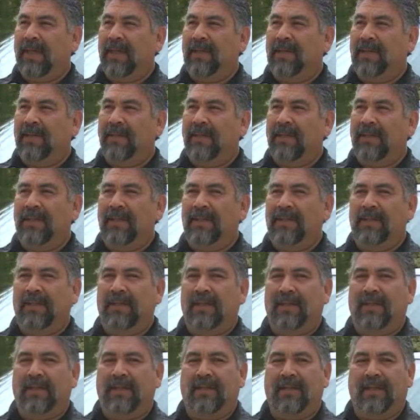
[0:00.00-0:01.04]
Because I mean, it just
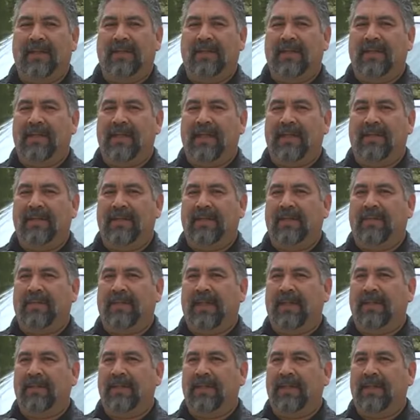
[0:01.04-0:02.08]
it, it just tears it
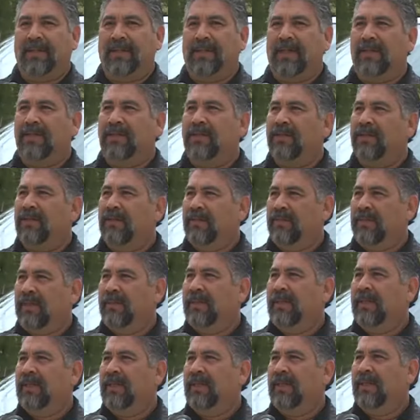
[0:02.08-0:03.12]
apart when they start shooting
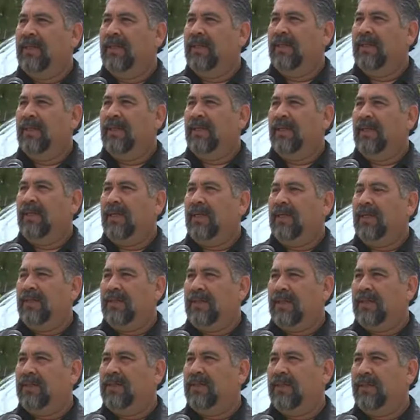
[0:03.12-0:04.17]
women and they
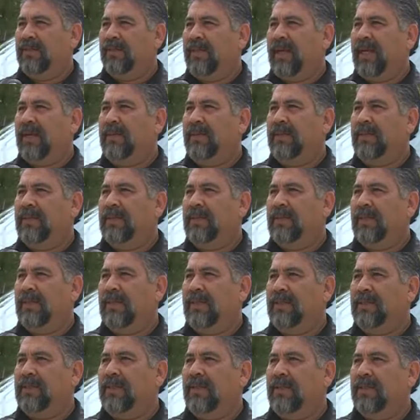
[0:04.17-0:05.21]
start shooting babies and
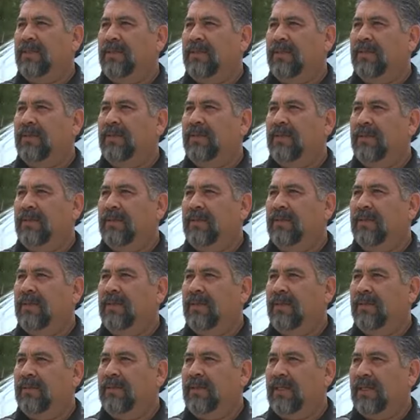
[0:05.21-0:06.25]
they start shooting you
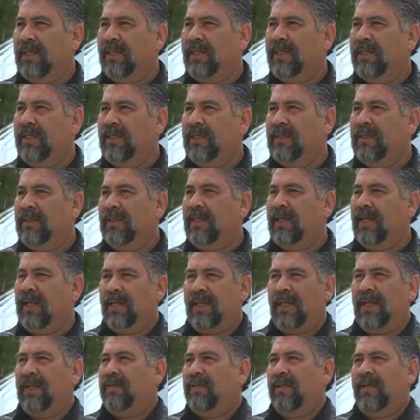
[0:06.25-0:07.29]
know young kids and, and
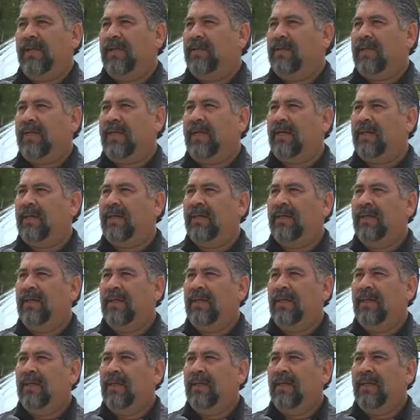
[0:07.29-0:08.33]
they really don't care
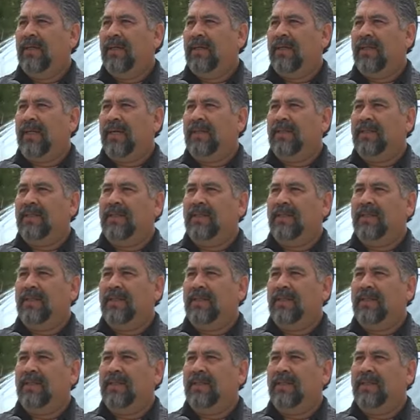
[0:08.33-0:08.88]
that